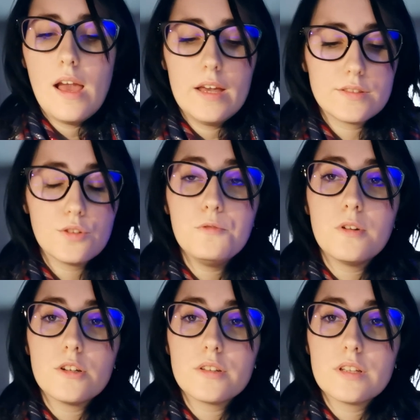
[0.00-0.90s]
And so
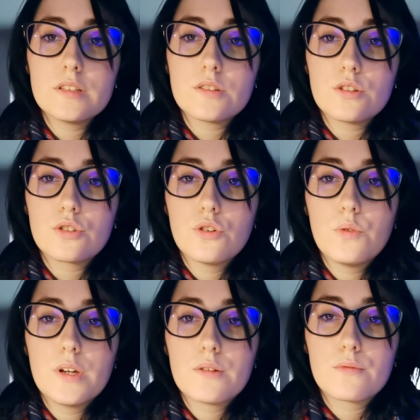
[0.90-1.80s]
far things are
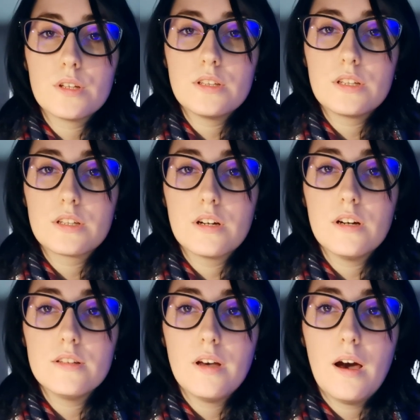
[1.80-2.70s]
going really
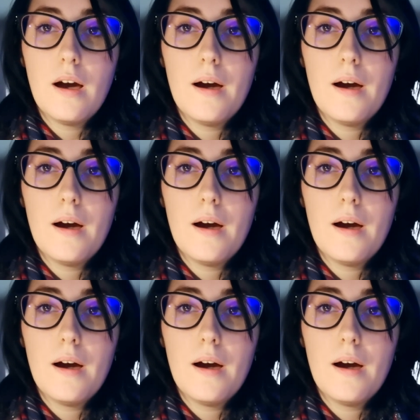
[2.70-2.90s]
good.